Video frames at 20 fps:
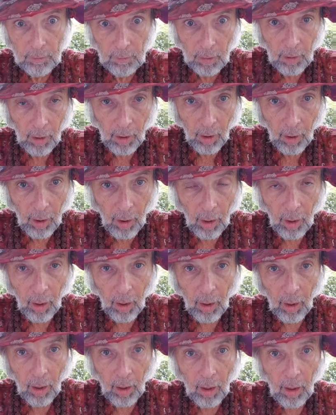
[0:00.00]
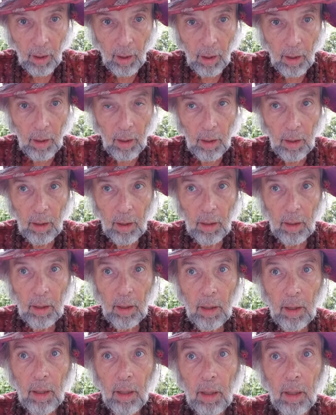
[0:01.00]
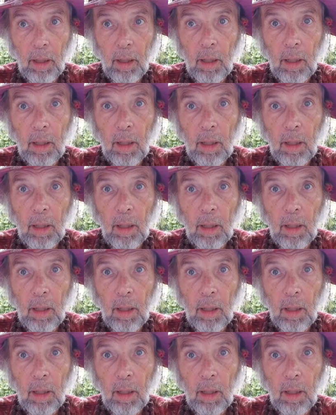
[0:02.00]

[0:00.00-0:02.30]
(silence)